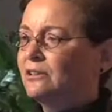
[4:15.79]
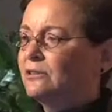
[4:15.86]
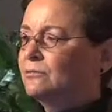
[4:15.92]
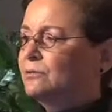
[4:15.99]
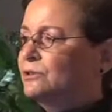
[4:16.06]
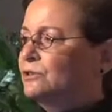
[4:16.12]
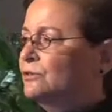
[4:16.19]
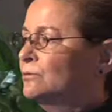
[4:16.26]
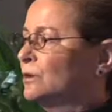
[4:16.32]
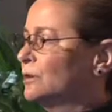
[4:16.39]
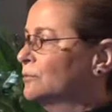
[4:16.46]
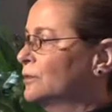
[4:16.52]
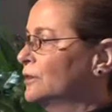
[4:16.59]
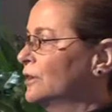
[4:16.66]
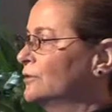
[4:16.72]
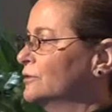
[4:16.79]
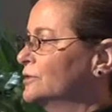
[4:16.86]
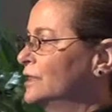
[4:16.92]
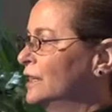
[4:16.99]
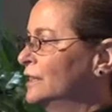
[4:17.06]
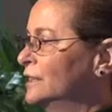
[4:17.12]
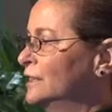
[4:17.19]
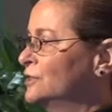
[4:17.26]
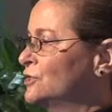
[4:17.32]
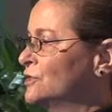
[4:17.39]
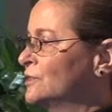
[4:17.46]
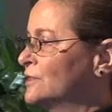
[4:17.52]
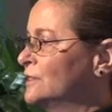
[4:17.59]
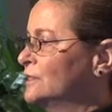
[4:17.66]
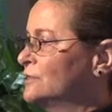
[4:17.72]
We do work with other DAN
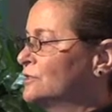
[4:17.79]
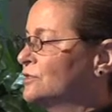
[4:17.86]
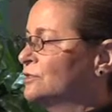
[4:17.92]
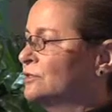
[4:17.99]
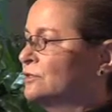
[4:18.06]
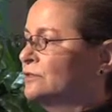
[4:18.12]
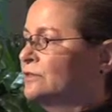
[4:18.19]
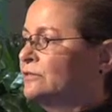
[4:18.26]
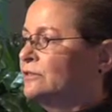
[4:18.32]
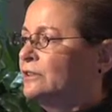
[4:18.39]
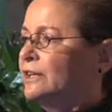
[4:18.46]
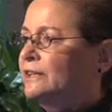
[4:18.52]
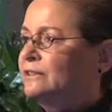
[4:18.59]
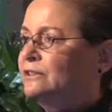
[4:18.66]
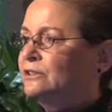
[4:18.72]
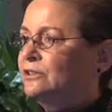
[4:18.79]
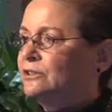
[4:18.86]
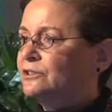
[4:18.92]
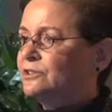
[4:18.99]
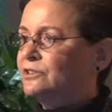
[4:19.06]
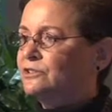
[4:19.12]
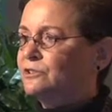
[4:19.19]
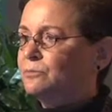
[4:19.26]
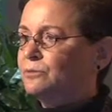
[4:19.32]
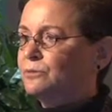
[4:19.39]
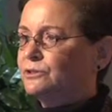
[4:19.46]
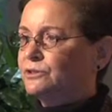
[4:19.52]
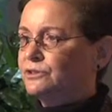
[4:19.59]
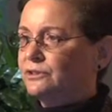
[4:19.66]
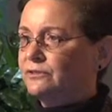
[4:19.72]
agencies to deliver ADRC
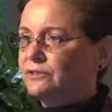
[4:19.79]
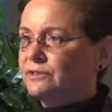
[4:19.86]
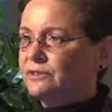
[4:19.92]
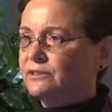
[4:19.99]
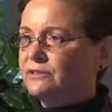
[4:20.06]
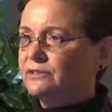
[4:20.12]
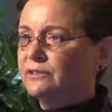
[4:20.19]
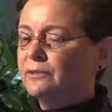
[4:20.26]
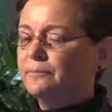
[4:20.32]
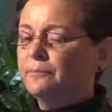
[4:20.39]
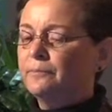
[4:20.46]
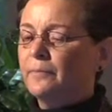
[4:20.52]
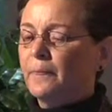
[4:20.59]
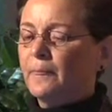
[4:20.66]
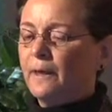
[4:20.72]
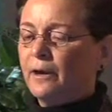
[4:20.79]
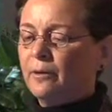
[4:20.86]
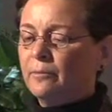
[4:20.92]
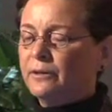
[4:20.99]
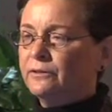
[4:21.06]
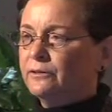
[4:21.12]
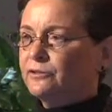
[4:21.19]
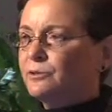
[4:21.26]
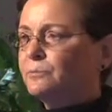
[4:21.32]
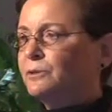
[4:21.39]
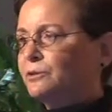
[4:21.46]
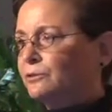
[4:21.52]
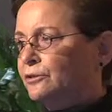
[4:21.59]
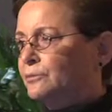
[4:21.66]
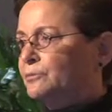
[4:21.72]
support services, and those
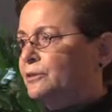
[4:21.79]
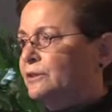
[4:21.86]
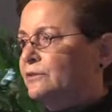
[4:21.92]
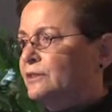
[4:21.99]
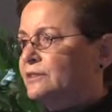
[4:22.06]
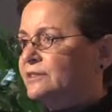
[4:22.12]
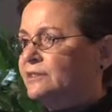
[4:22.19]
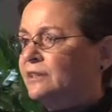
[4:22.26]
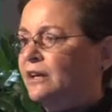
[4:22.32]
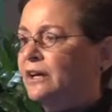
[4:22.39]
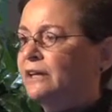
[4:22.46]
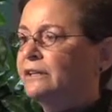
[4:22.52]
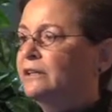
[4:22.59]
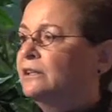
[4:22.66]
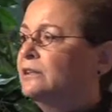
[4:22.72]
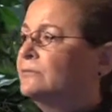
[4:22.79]
appeared on the previous slide.